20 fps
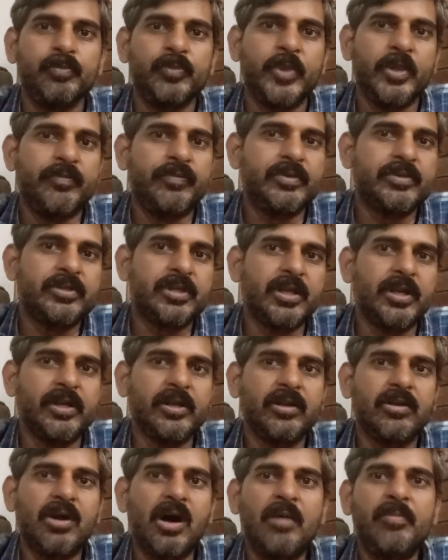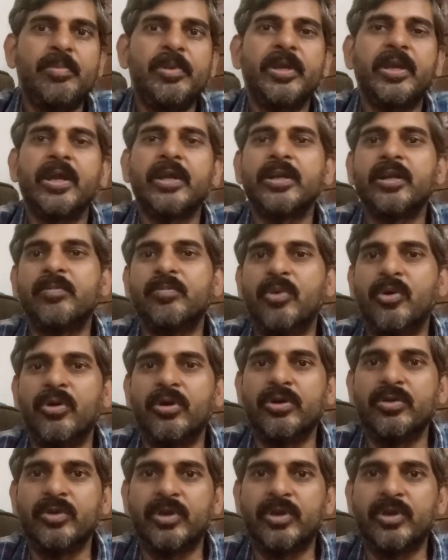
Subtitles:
If it's a little complicated board,